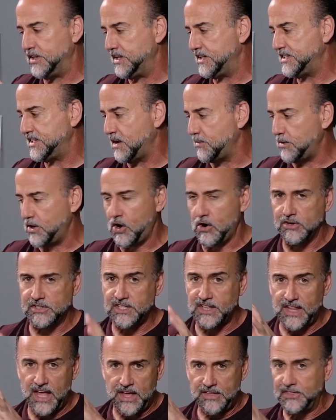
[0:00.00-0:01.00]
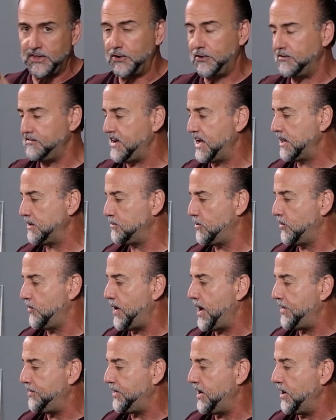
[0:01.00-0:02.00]
and the seminars and that that are
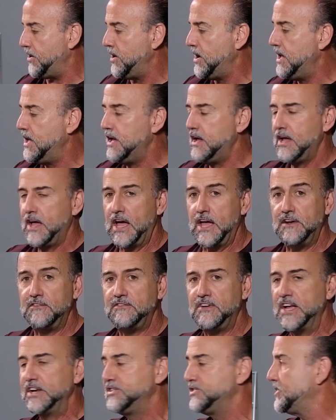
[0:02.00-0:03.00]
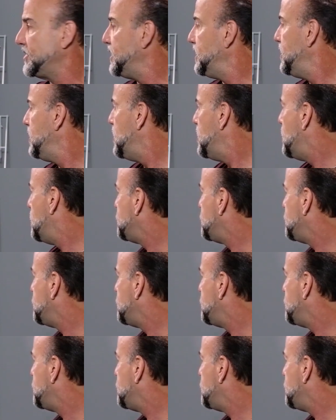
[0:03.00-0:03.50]
available out there. And eventually,